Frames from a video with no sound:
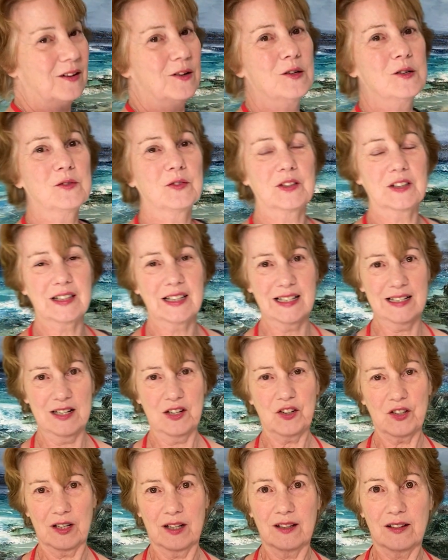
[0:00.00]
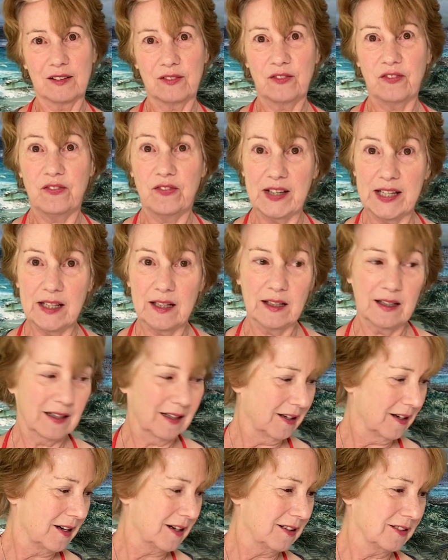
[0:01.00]
over the initial
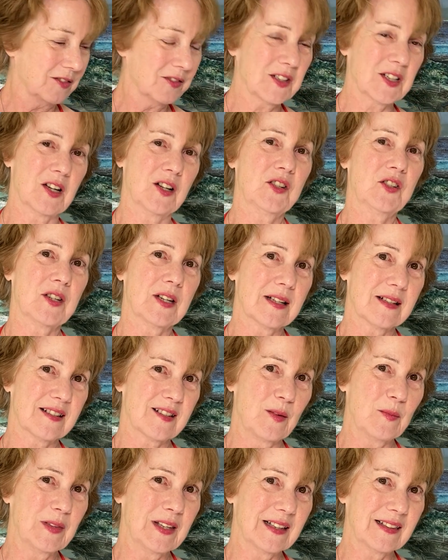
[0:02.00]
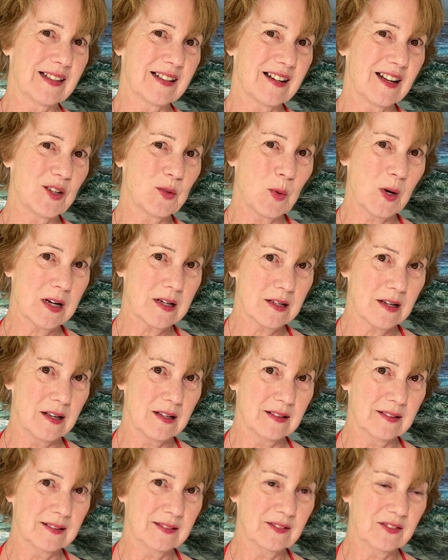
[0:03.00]
fear of touching something that I'd worked
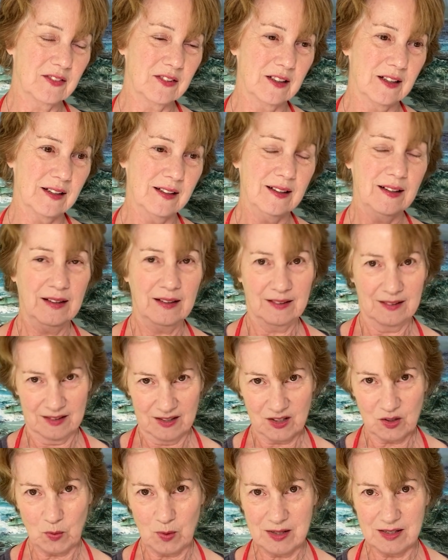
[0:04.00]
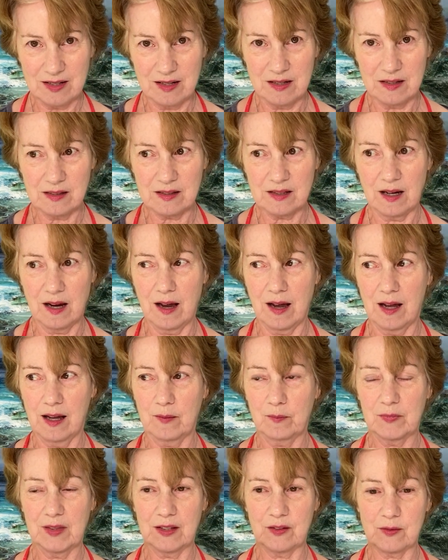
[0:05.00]
on for quite a long
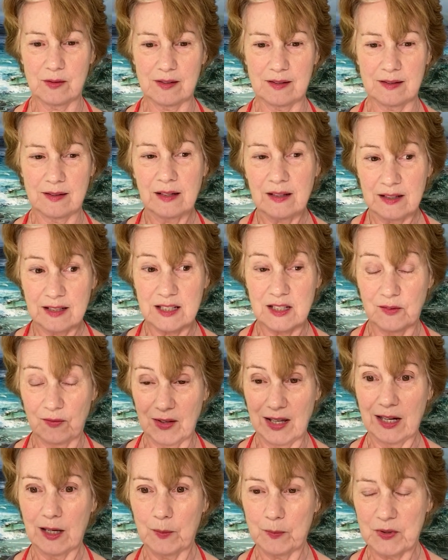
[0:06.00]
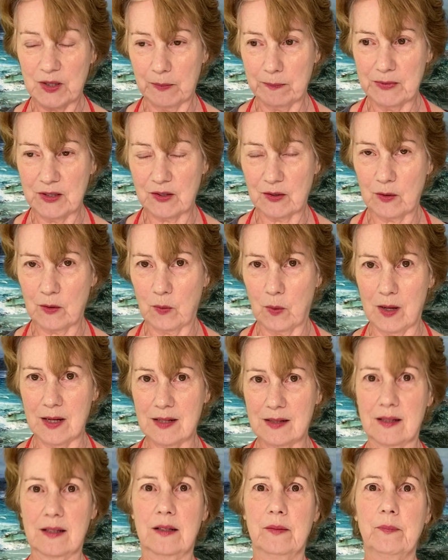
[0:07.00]
time, that was developed up to
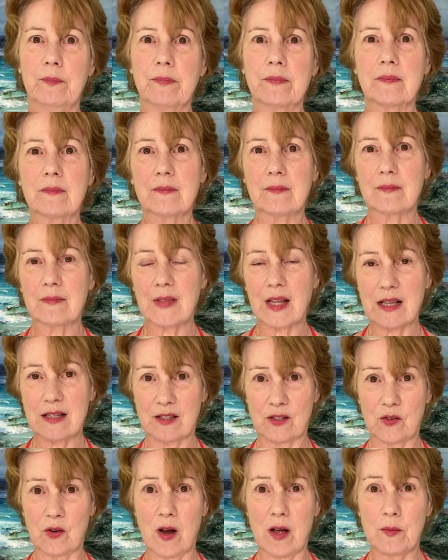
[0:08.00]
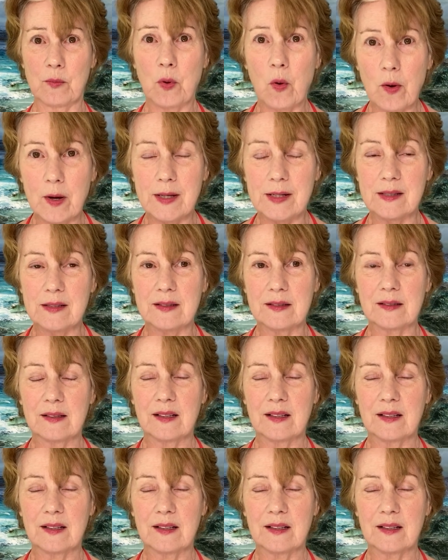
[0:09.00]
quite a strong point,